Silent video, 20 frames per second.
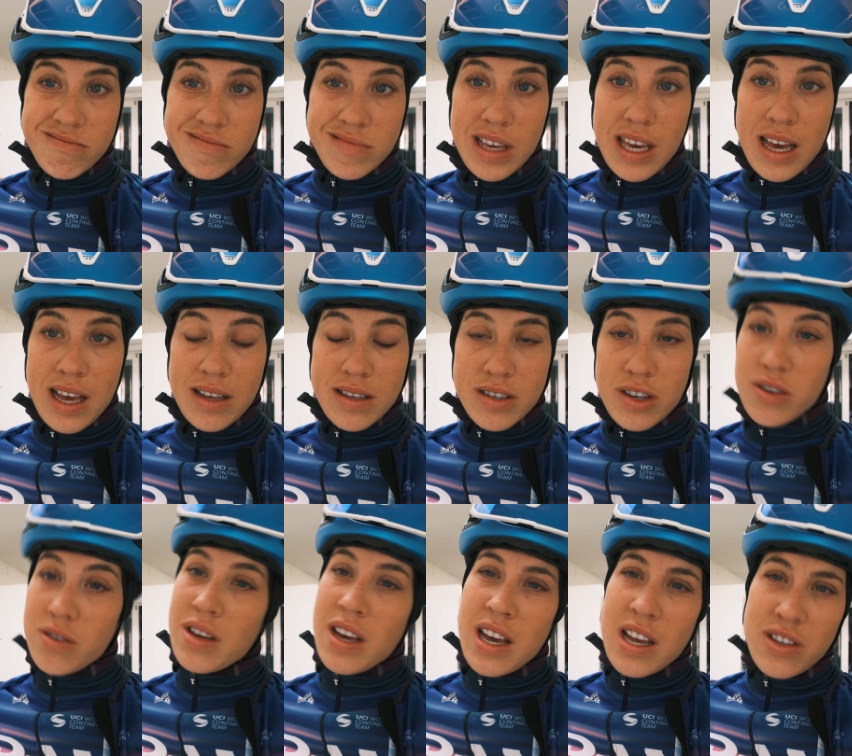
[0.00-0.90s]
Yeah, so
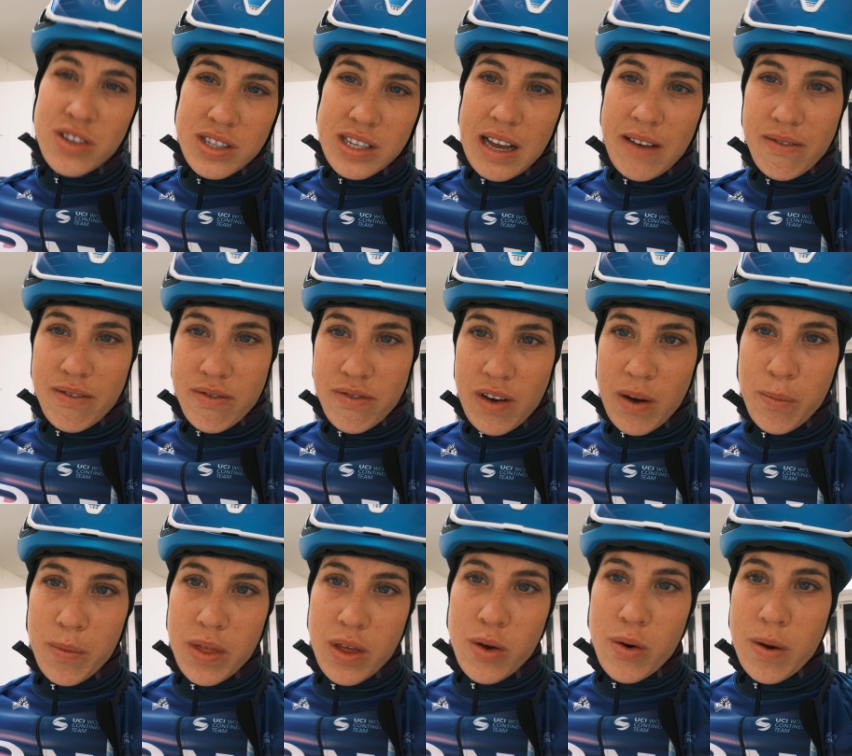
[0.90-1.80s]
just having fun
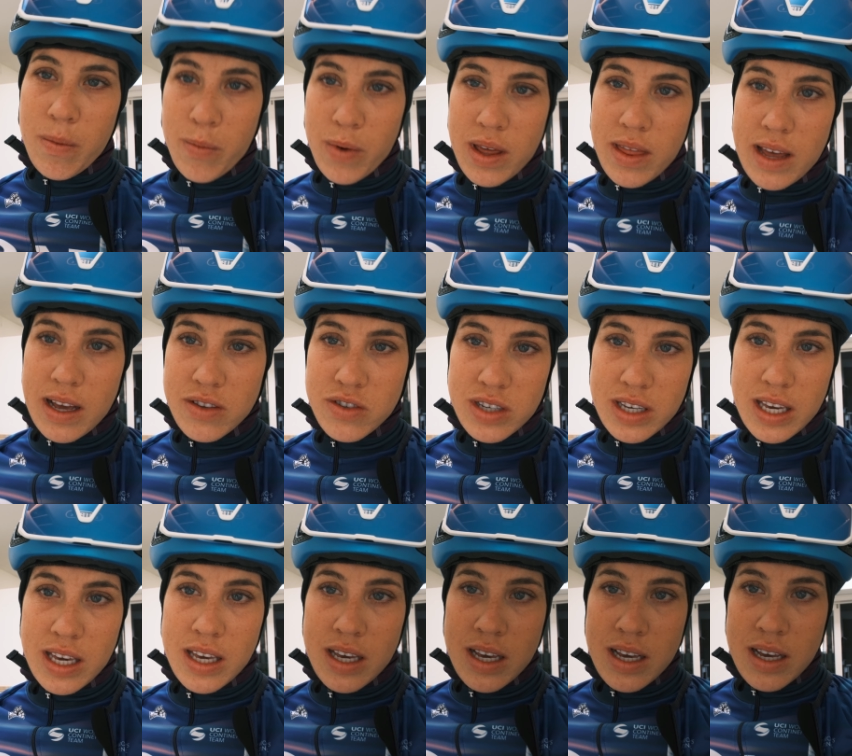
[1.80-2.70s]
with who I'm with,
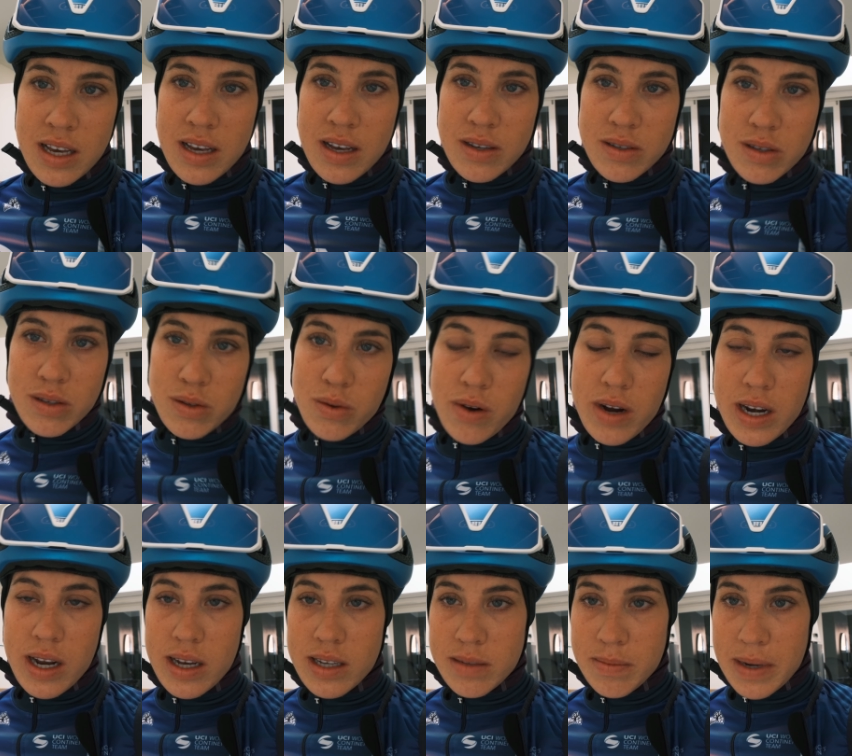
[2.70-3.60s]
actually. So it's quite
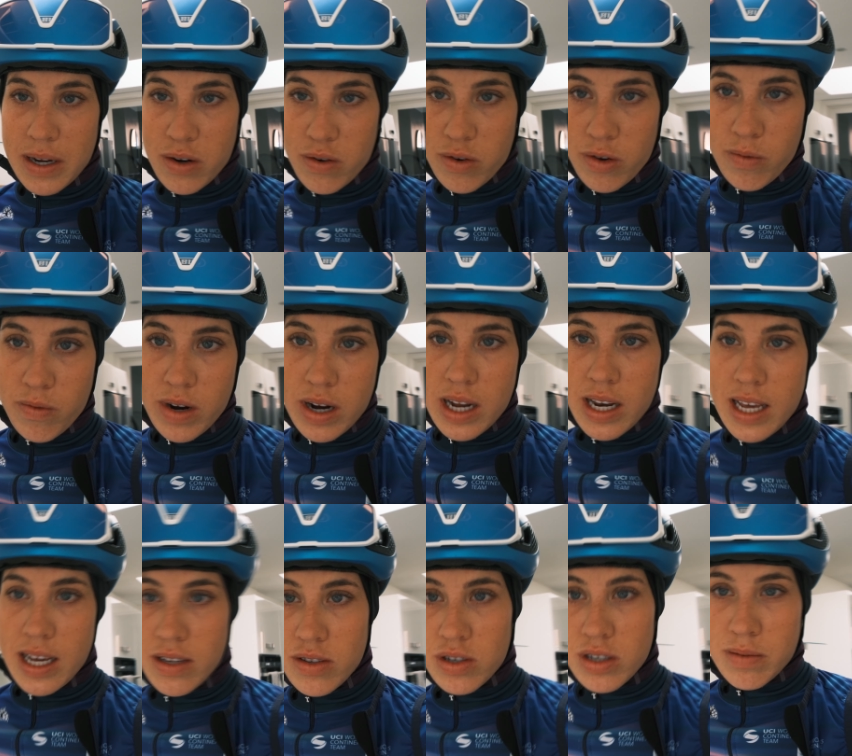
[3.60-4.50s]
nice about group
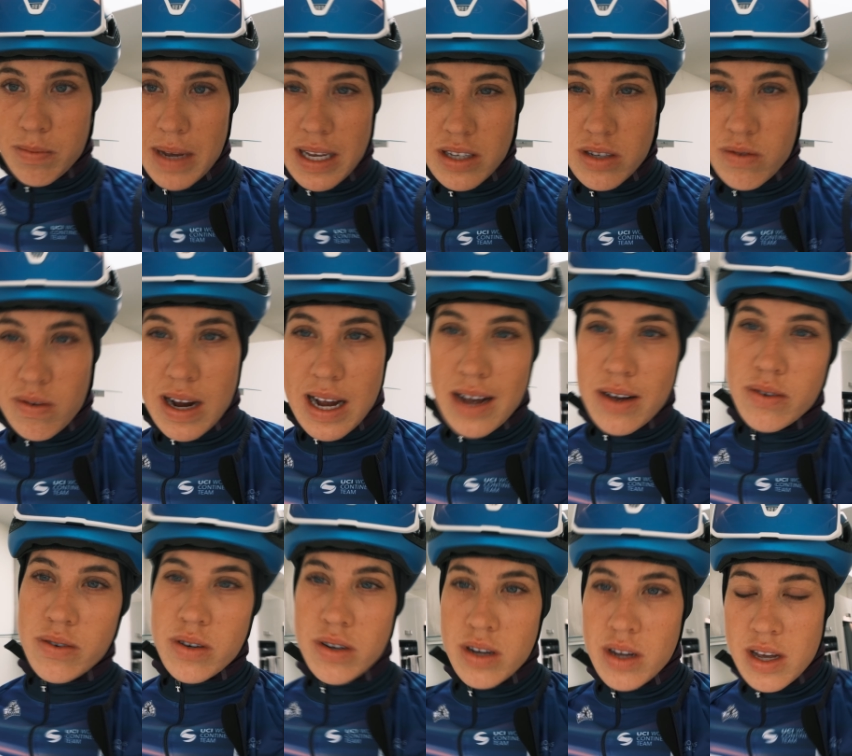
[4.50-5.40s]
riding, just mess
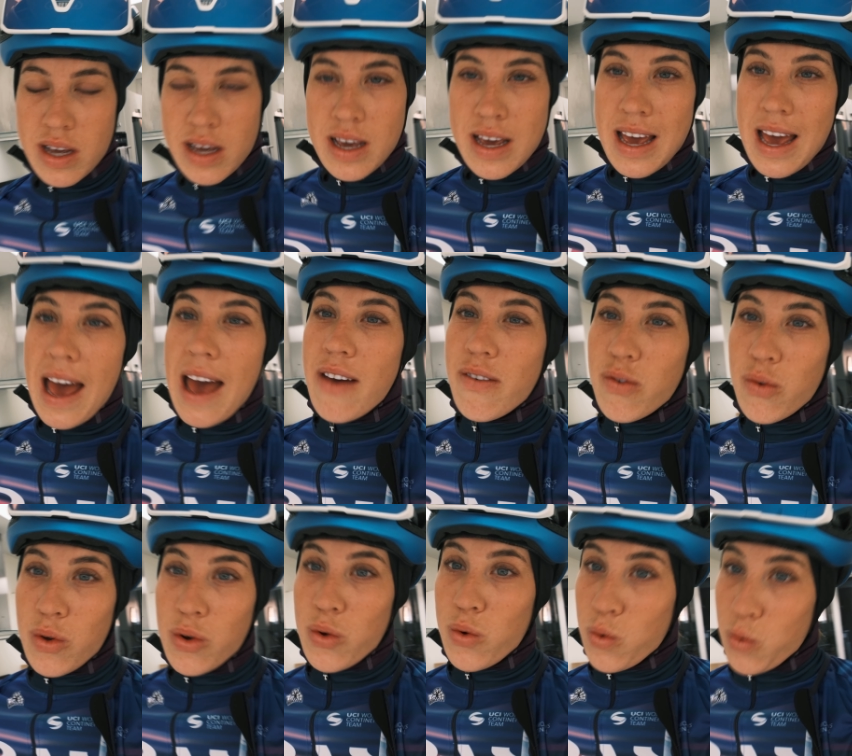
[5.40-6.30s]
around.
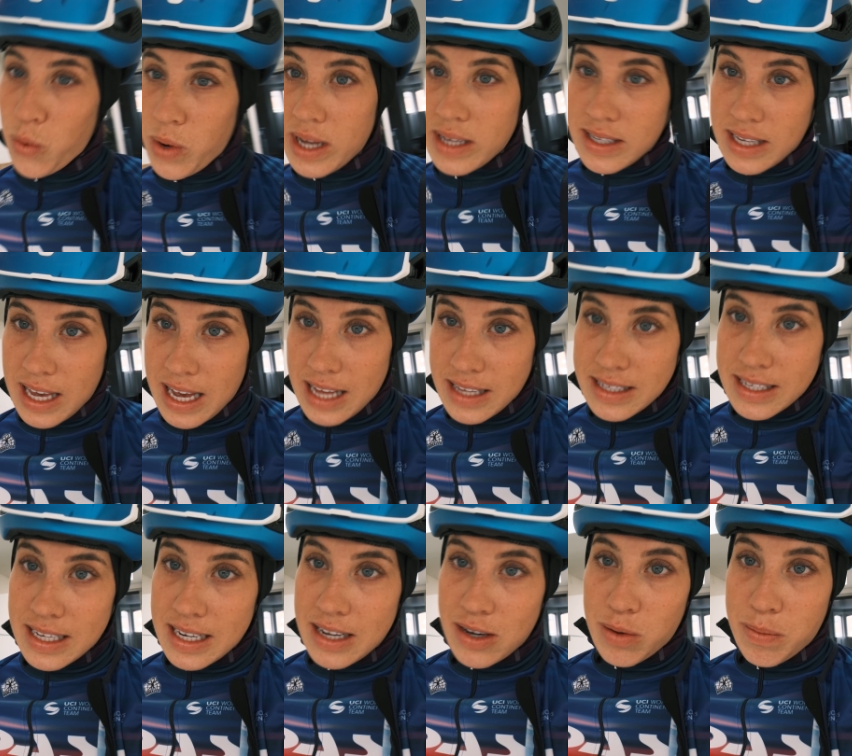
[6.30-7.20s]
Everyone always gets
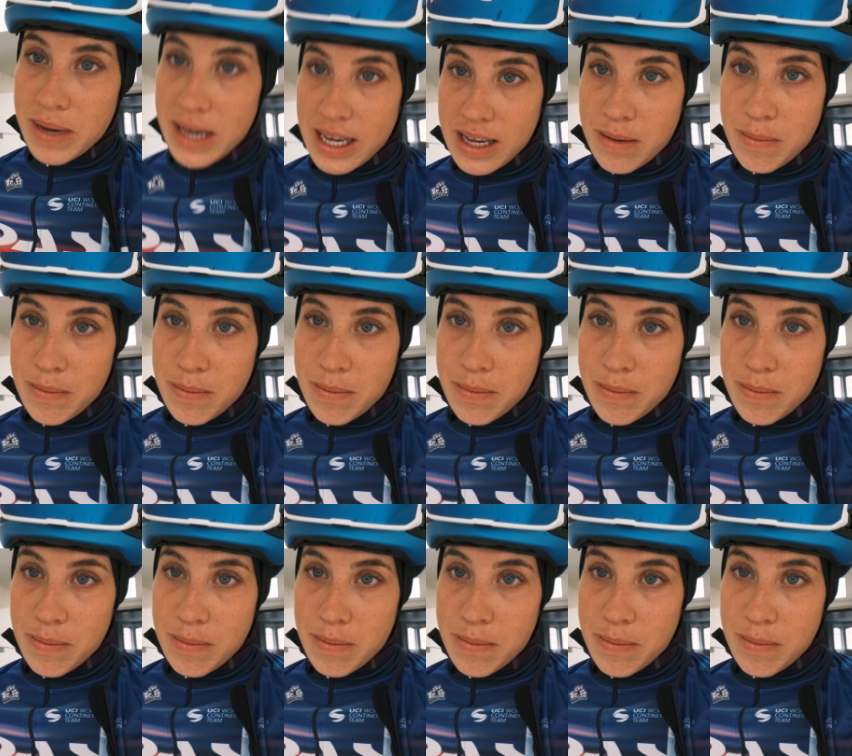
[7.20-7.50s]
a little bit